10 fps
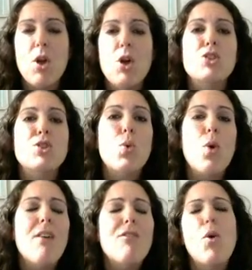So
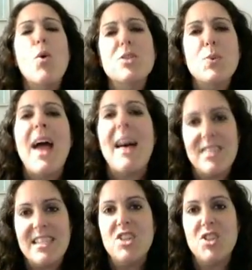of course we have to
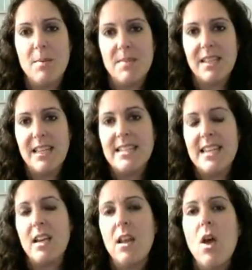teach them to
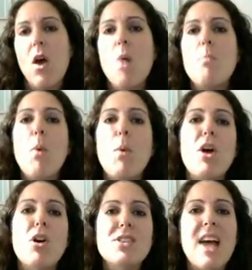listen. But we
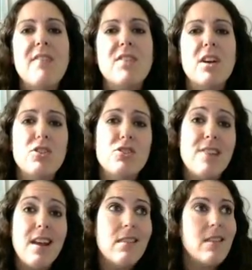also have to
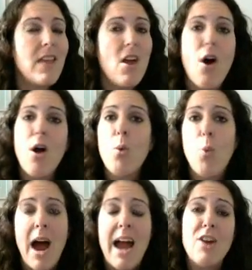understand that they are
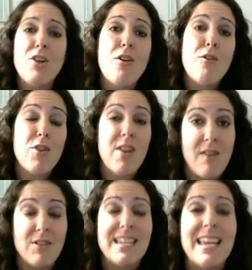wired for
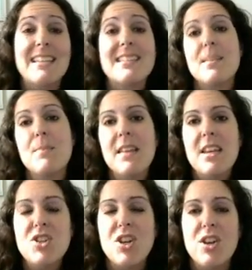novelty and
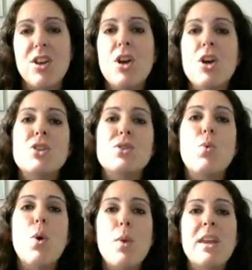stimulation. So
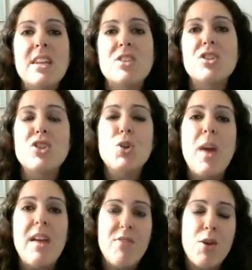what we need to do
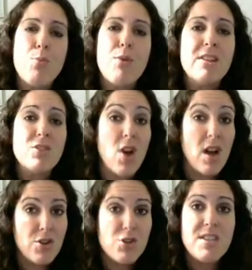if their brains are
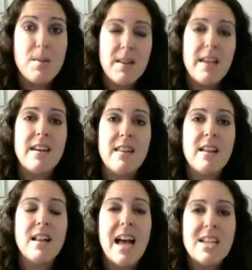understimulated in the
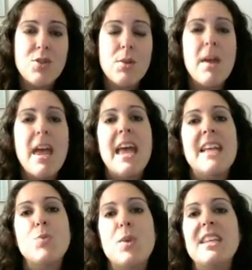classroom
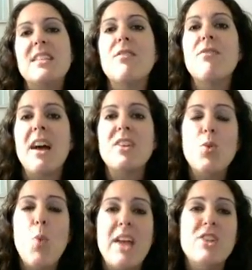is we need to find a
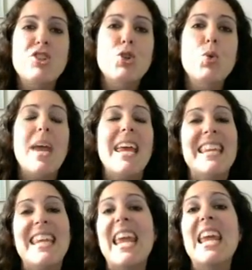way to
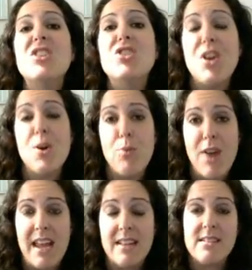engage their
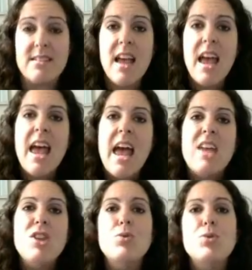brains. And
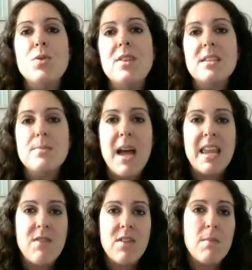you do this by
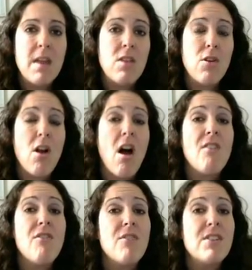giving them either a
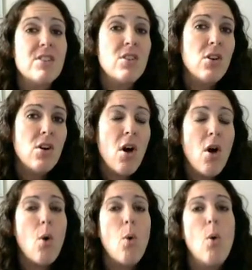physical
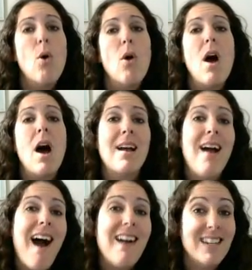or a
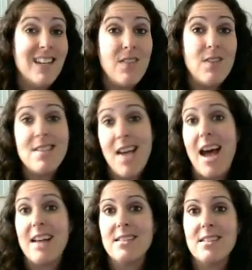cognitive
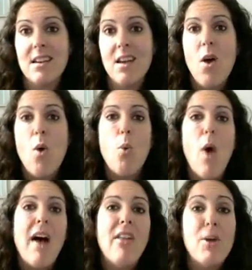task
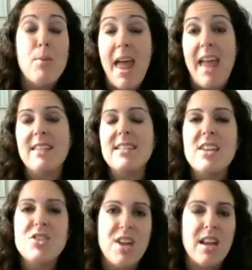while they're paying
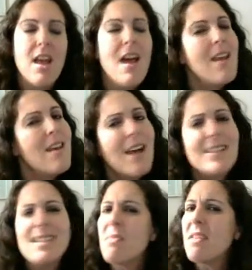attention. Not
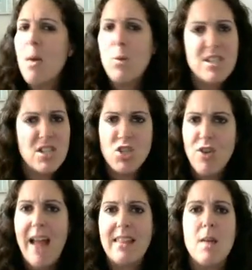something that would
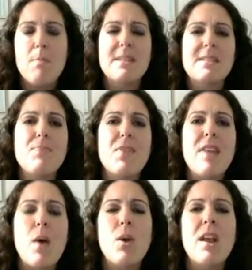distract them, but something
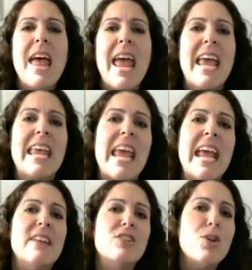that would
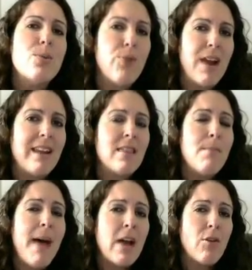engage their brain in the
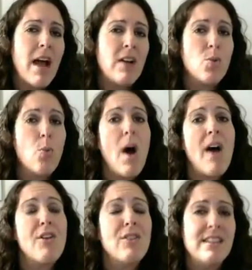background while
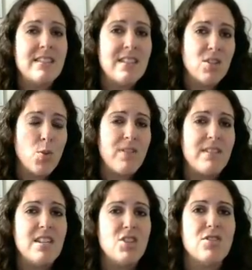they're listening to what the
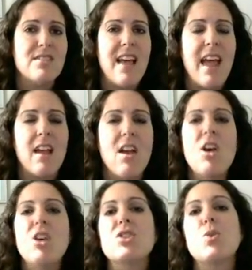teacher is saying.
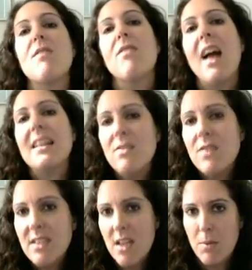So I have lots of
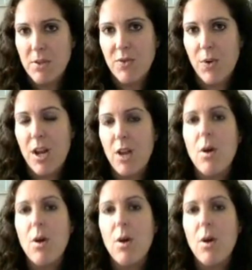examples for you.